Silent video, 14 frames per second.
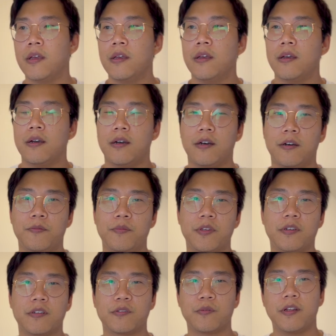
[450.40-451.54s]

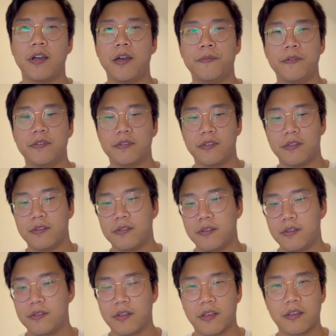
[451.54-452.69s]
Because what happens is
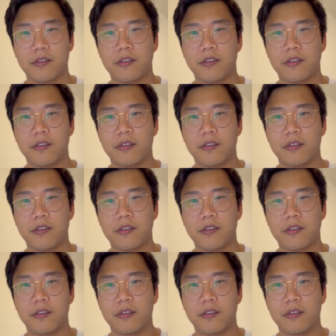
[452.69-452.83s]
it's like a